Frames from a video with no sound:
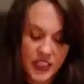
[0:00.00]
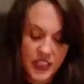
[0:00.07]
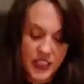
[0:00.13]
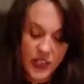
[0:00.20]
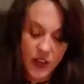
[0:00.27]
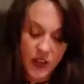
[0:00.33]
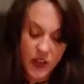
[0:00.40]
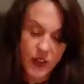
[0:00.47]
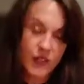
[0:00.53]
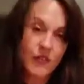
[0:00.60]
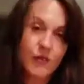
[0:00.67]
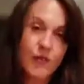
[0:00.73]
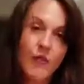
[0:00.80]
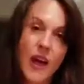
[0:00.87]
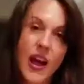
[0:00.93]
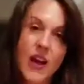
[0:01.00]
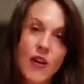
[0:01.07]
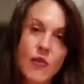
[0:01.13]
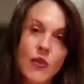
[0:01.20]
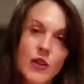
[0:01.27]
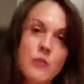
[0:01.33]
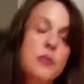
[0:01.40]
So, wow,
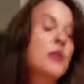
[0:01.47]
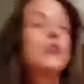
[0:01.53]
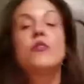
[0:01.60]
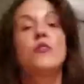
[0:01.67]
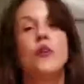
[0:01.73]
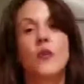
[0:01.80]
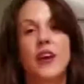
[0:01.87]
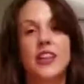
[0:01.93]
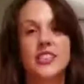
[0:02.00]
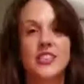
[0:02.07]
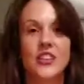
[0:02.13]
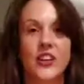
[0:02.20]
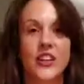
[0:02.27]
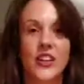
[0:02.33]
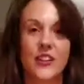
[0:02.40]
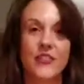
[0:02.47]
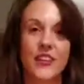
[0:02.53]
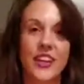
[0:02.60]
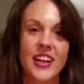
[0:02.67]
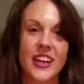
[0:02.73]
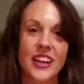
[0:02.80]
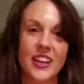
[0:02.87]
what a beautiful way to start your
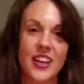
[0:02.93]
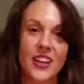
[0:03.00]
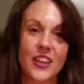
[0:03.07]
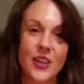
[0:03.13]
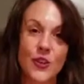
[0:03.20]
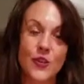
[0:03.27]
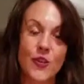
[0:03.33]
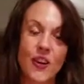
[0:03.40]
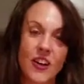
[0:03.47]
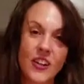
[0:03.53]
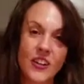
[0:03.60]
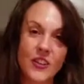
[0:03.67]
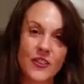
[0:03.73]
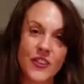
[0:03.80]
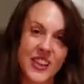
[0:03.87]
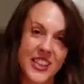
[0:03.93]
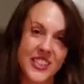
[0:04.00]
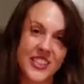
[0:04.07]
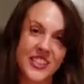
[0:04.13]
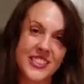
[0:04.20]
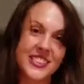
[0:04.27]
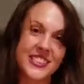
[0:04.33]
reading. You are
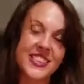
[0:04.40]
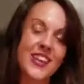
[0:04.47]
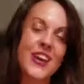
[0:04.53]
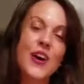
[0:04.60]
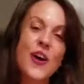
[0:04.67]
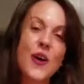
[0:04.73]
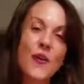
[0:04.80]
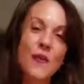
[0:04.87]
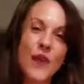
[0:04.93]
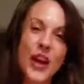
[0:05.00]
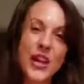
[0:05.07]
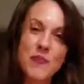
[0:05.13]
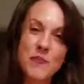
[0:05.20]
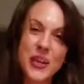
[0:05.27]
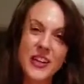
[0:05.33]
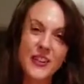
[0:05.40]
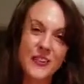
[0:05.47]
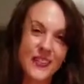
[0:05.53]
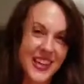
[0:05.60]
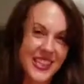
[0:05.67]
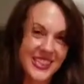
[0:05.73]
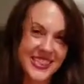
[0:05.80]
courageous. Way to be
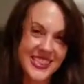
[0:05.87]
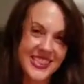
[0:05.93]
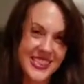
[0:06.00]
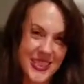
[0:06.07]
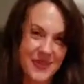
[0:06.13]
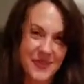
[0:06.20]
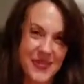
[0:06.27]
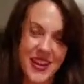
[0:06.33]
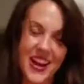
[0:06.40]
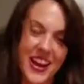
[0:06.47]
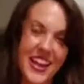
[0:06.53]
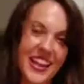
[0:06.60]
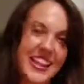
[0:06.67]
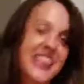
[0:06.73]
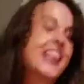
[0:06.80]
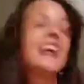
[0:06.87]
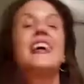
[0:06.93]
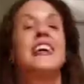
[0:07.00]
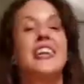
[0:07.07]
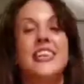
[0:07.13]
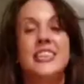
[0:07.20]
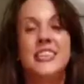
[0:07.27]
courageous, Gemini.
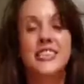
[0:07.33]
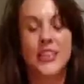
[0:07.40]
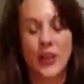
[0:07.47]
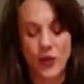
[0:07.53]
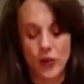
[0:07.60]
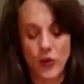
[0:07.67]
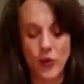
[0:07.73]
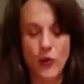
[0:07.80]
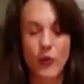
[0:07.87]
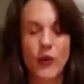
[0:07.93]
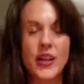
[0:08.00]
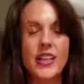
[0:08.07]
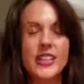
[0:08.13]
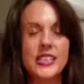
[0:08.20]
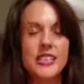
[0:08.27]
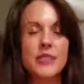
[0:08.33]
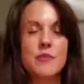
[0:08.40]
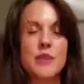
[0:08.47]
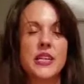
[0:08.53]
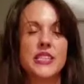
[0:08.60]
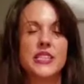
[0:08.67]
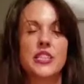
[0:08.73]
So what is the
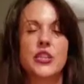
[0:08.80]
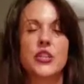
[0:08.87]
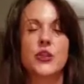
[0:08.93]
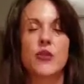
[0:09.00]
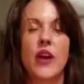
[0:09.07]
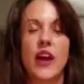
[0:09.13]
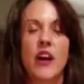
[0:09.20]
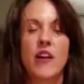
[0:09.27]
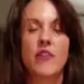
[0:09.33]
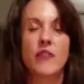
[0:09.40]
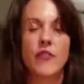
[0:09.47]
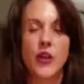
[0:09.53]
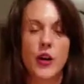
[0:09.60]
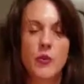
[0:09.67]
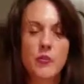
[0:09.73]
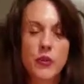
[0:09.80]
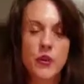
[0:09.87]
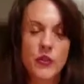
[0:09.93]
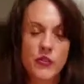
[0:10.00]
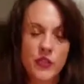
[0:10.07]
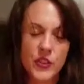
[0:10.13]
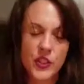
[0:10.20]
message you have for our
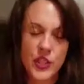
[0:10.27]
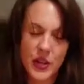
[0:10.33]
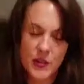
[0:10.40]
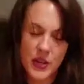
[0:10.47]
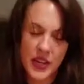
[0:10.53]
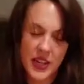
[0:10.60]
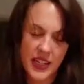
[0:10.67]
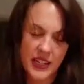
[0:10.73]
beautiful Gemini?